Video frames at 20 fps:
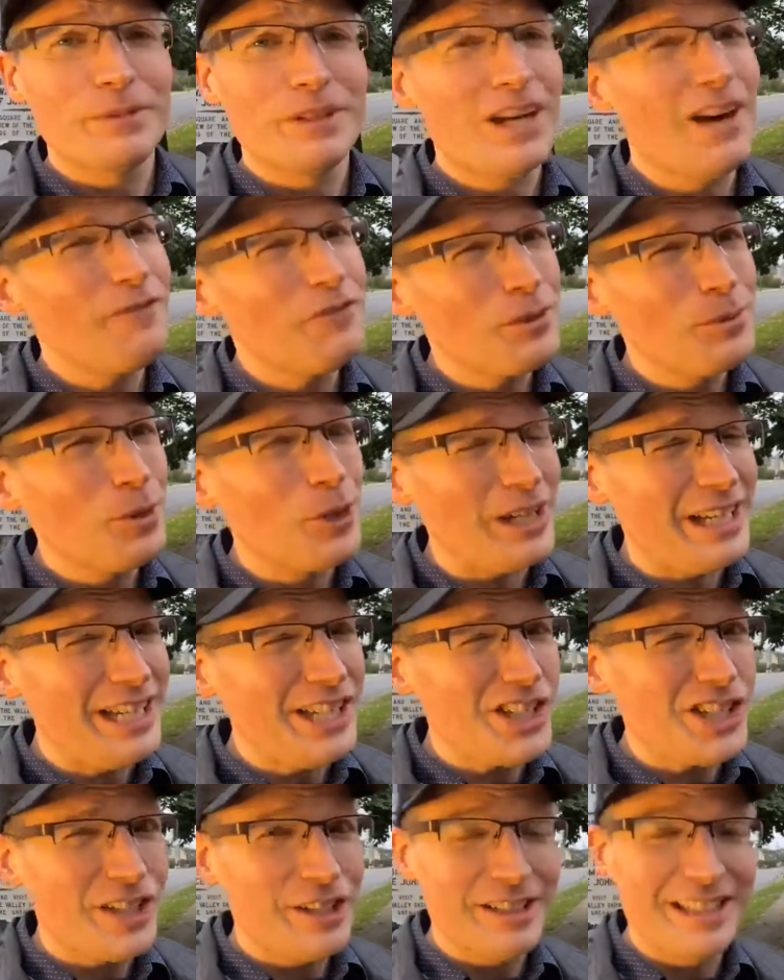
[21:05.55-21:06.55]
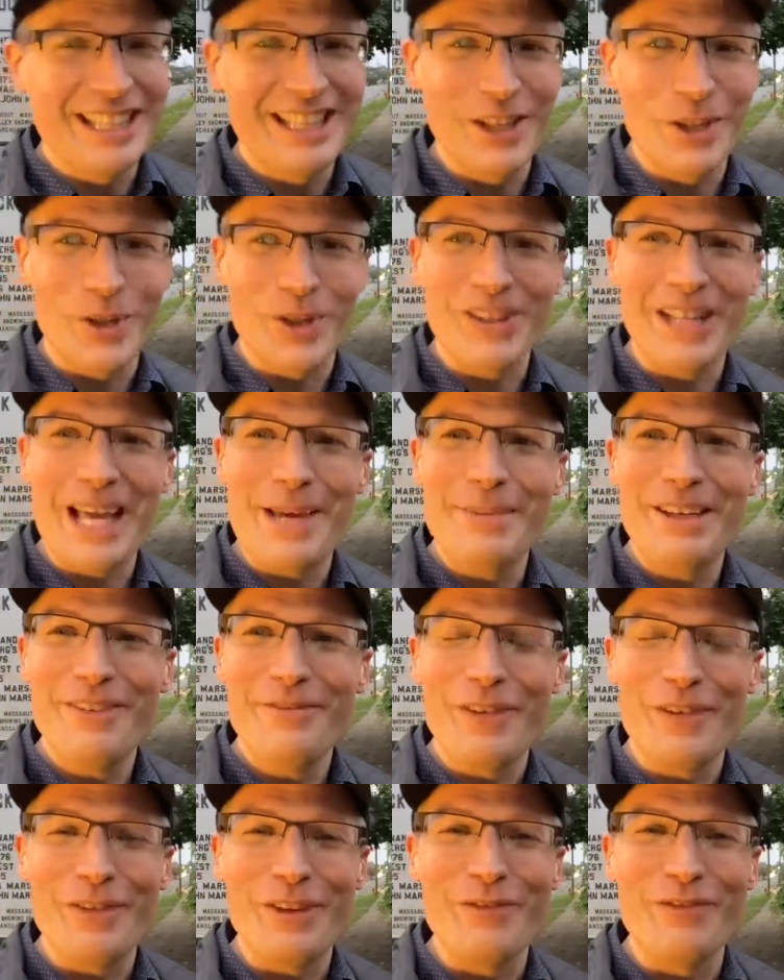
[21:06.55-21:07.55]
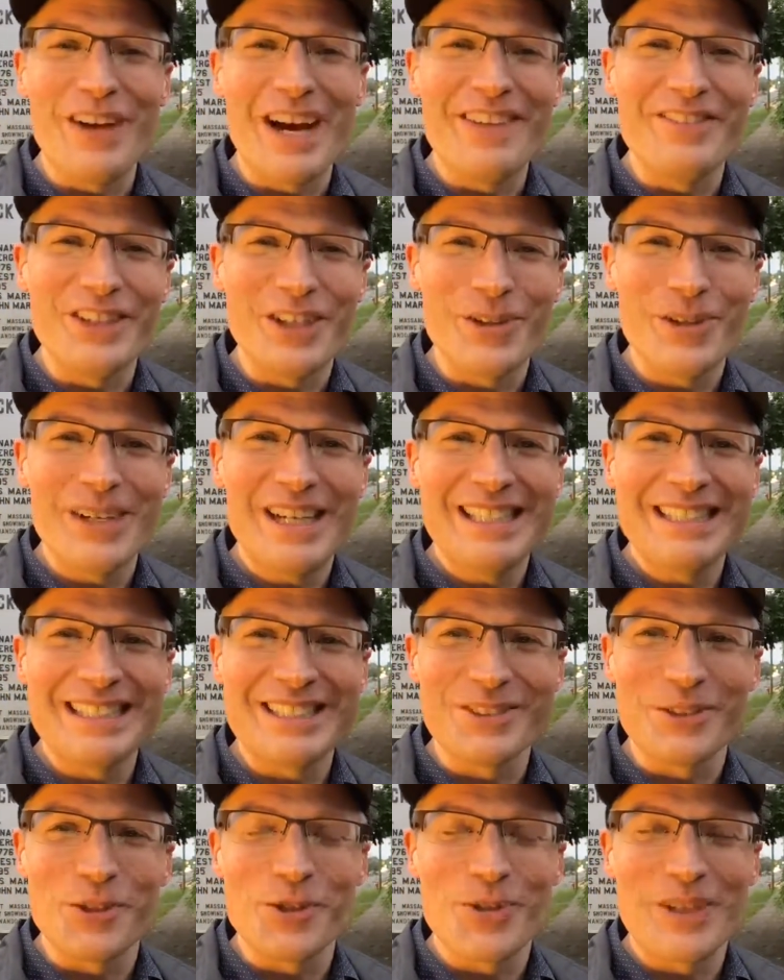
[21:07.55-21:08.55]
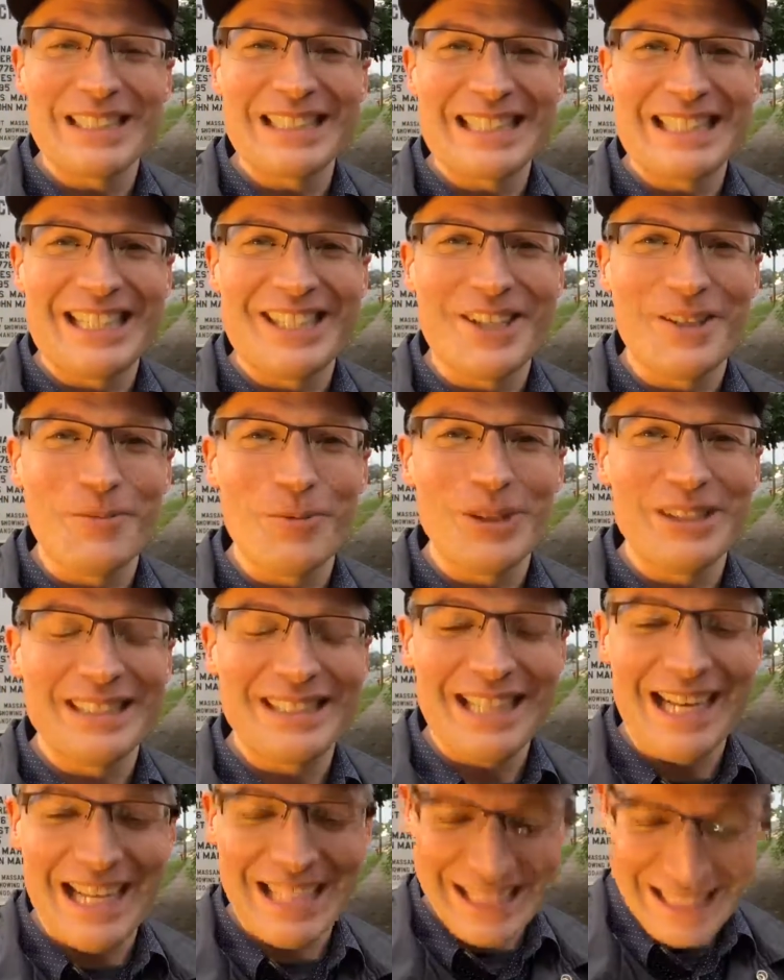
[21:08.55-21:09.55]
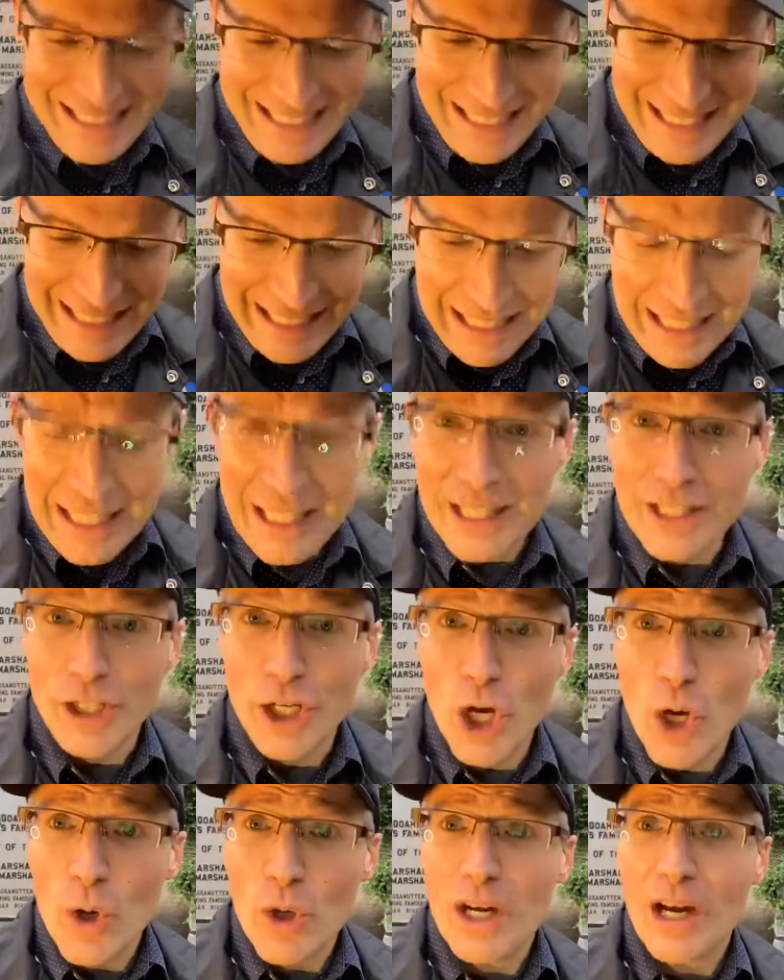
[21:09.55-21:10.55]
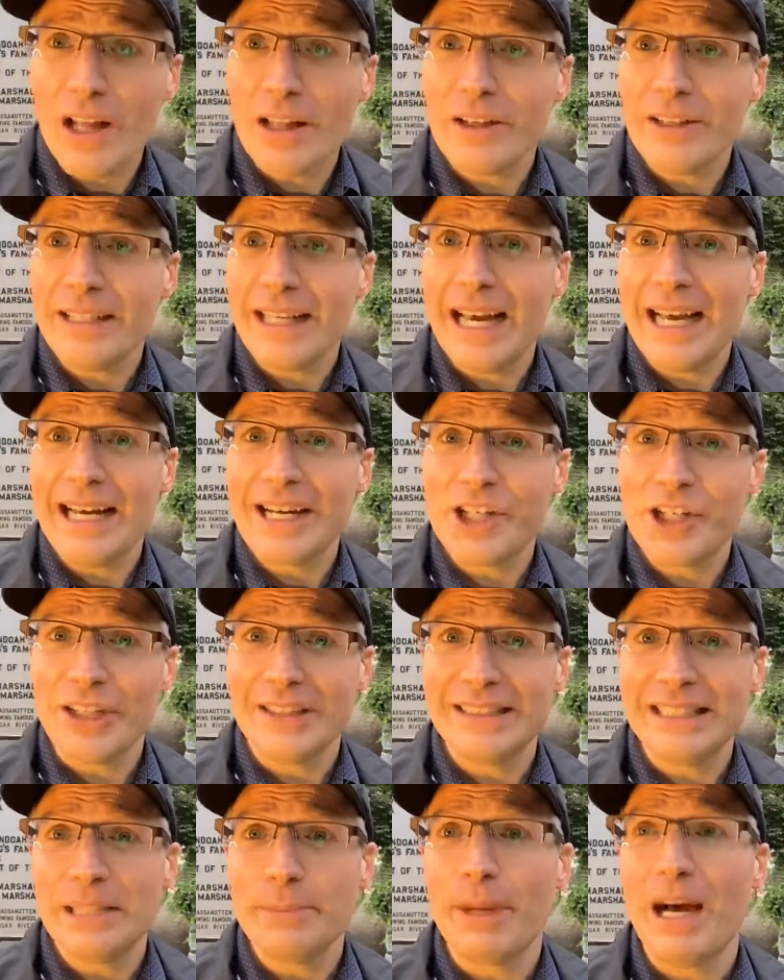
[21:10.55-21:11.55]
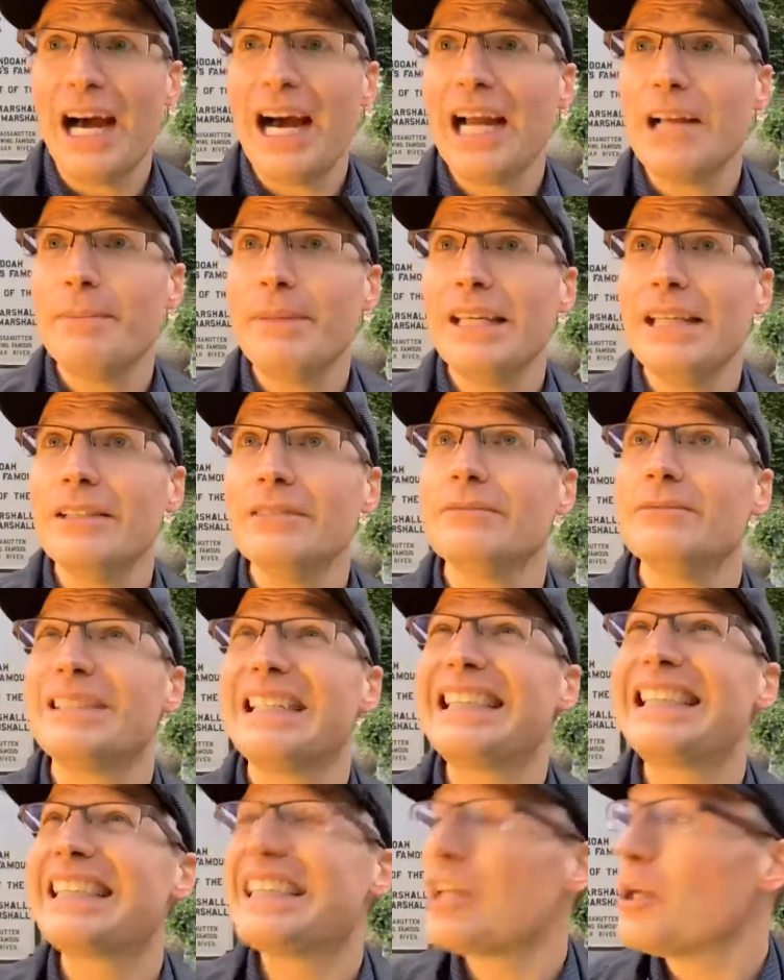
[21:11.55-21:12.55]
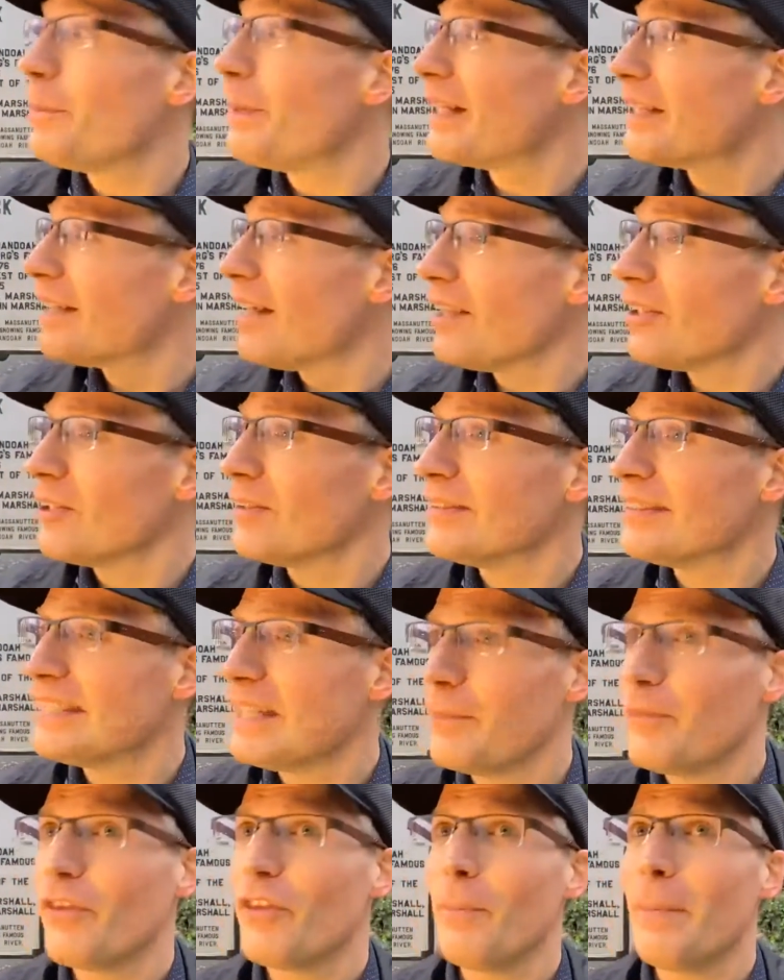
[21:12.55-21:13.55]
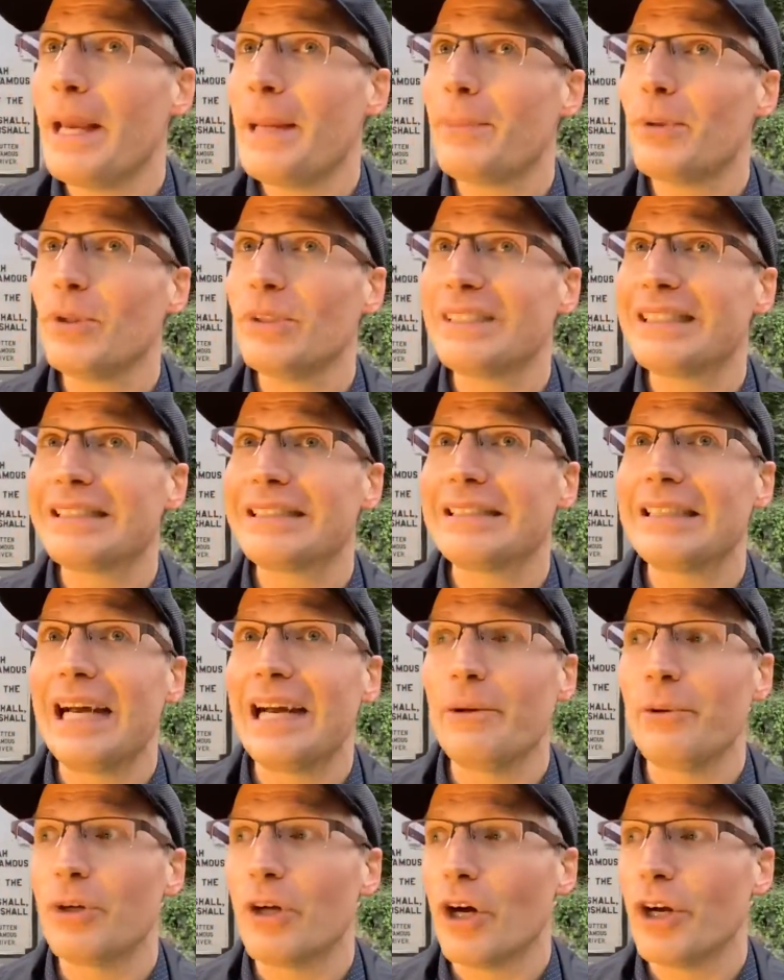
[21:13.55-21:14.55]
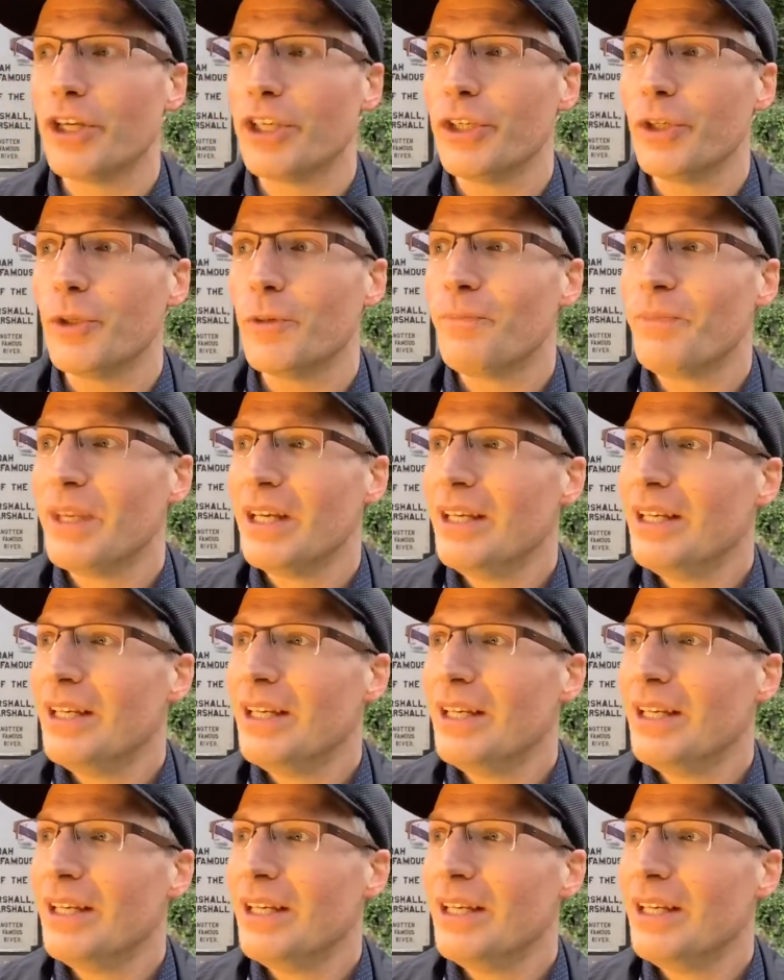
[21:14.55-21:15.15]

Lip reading: Comfortable-ish, a little clammy, 55 degrees, a little drizzly here in Woodstock. No color yet, as you can see behind me. A little bit of color on some of the maples, I would argue.